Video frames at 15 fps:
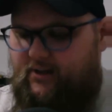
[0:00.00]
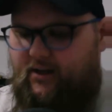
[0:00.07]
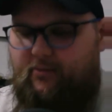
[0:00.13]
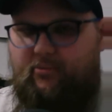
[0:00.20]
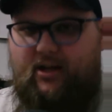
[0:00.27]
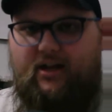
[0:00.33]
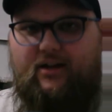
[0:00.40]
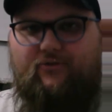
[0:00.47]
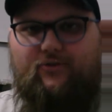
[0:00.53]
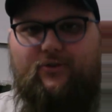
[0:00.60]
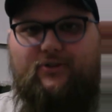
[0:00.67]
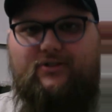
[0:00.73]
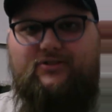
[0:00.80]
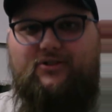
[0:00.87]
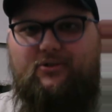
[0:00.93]
pay
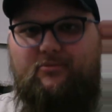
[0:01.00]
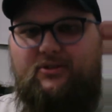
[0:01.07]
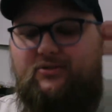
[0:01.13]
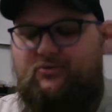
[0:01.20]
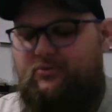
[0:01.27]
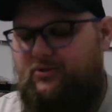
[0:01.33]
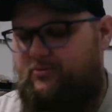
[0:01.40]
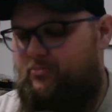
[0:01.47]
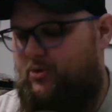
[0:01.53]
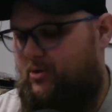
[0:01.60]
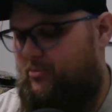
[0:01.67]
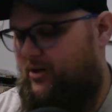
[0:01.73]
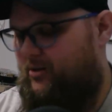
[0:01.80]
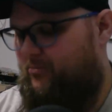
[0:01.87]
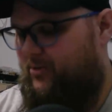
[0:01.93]
for the Zeramis was
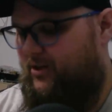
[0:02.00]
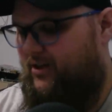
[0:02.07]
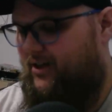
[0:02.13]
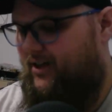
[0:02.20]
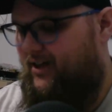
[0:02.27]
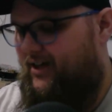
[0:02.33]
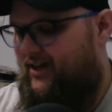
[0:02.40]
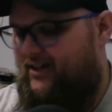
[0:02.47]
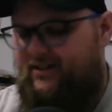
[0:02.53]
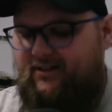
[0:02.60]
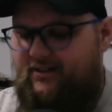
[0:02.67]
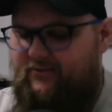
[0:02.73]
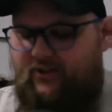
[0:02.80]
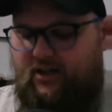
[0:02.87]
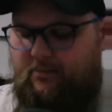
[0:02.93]
pretty big, but it
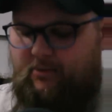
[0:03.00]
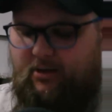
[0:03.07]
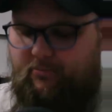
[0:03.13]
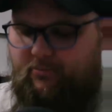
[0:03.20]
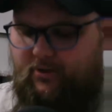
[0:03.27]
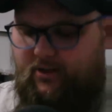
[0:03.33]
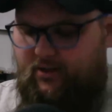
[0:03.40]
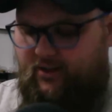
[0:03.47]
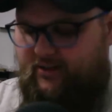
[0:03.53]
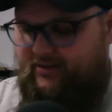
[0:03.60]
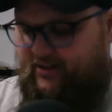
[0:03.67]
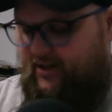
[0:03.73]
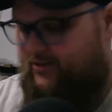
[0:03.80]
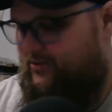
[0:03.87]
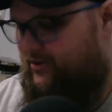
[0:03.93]
didn't even come up
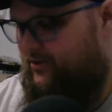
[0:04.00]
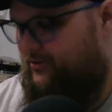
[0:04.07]
against Angelo.